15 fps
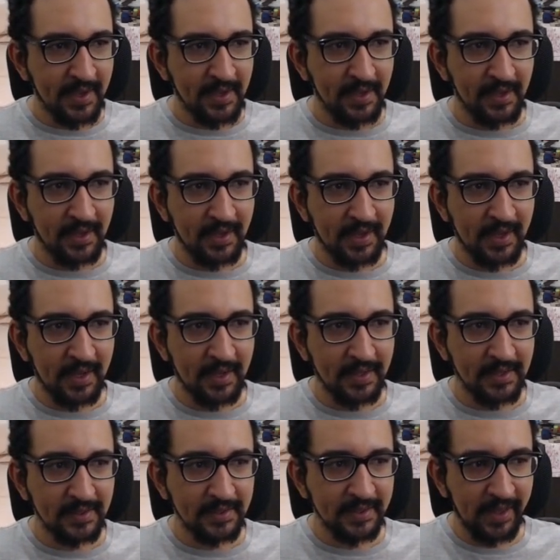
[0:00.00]

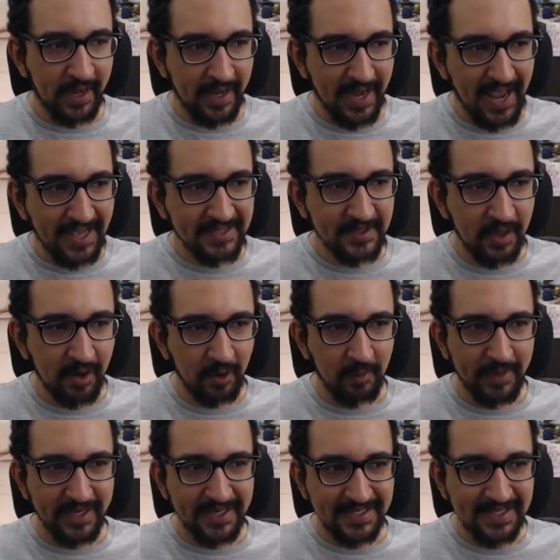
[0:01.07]
The next
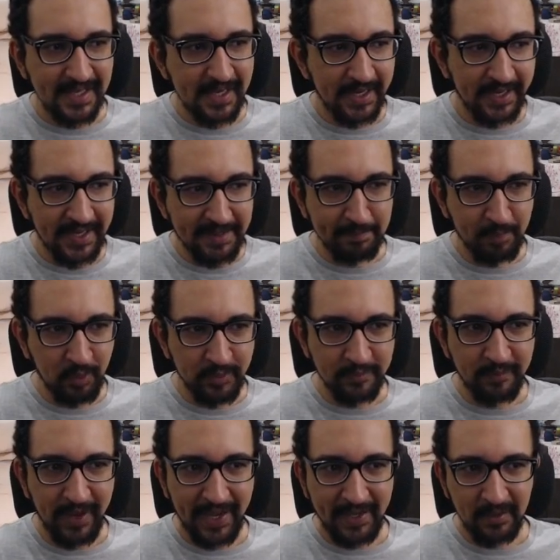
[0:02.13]
argument is the input
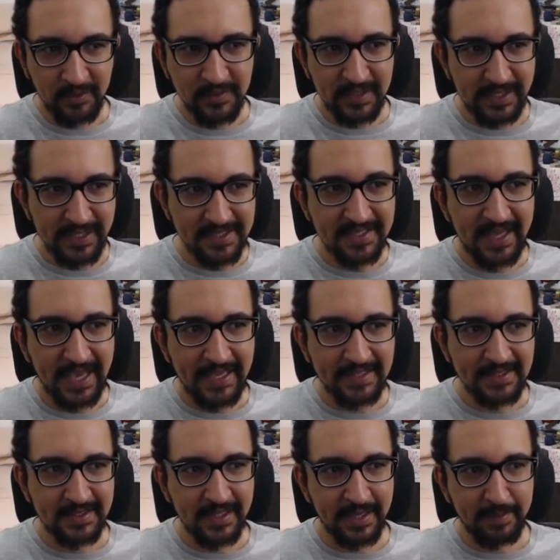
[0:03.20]
files. In this
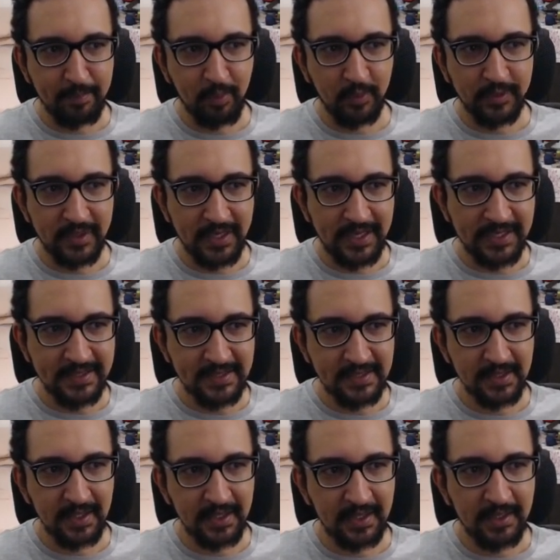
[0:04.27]
case, the input
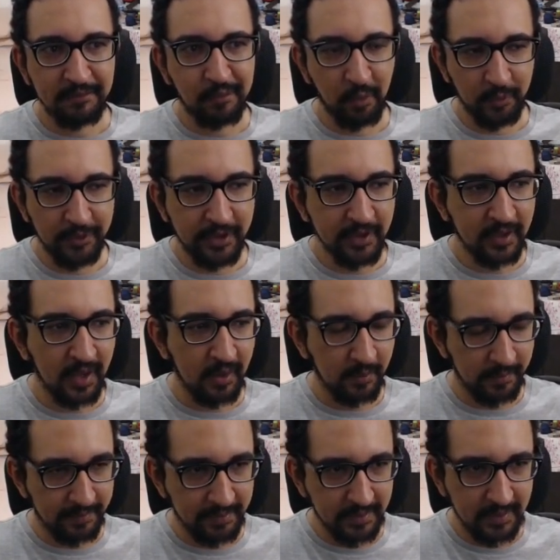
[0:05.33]
is a folder
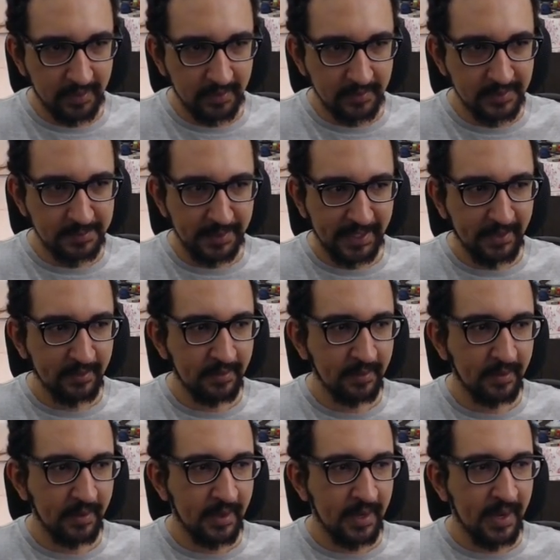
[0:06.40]
called spin.
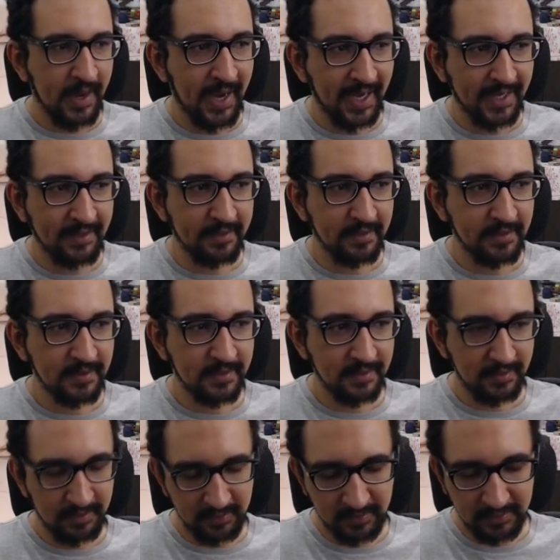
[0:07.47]
And
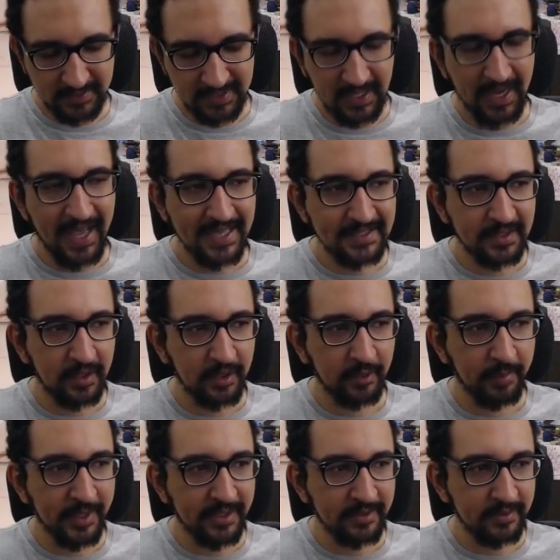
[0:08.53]
as the last
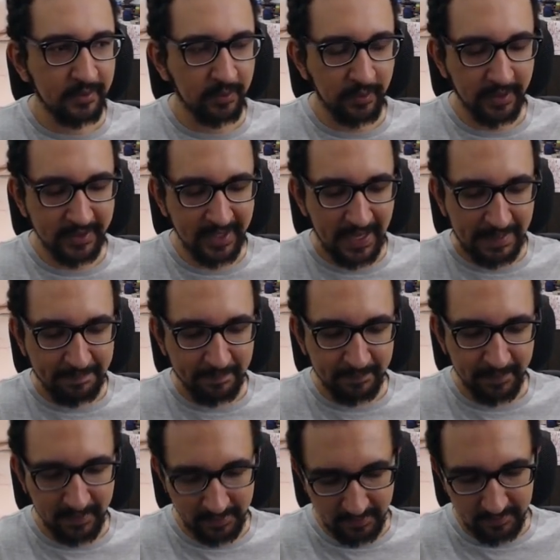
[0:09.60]
argument, you're going to type
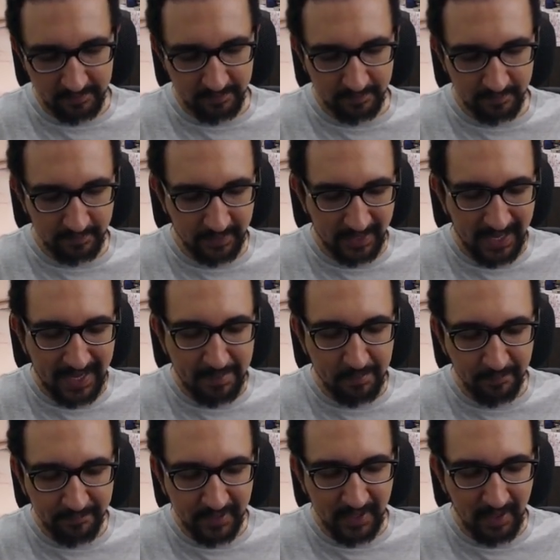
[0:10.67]
the name
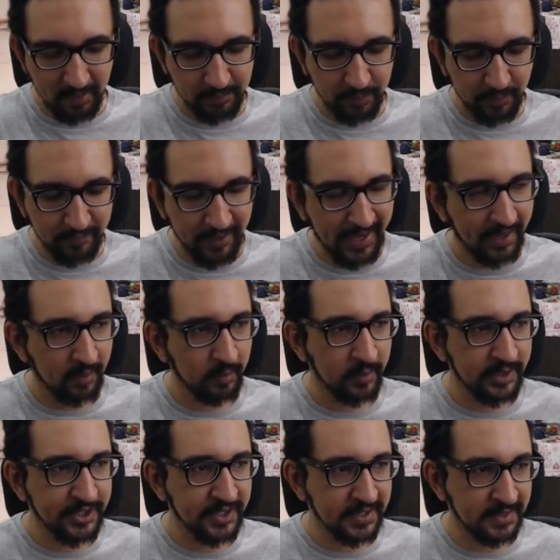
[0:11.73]
of the output file,
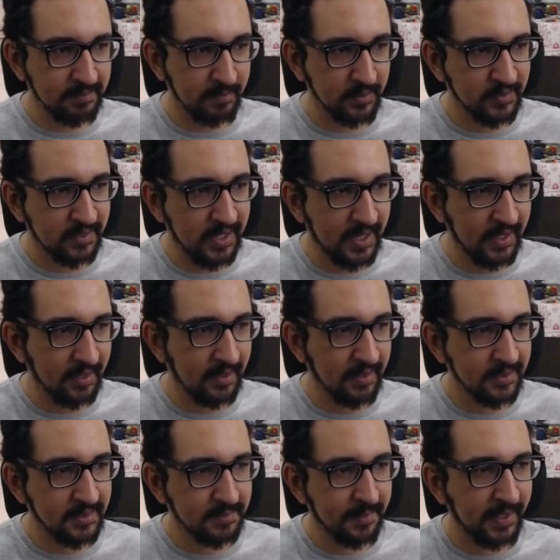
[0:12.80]
which is Mustang
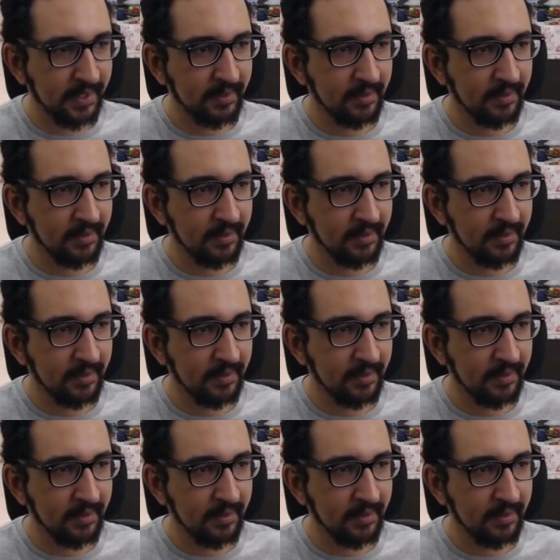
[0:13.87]
spin.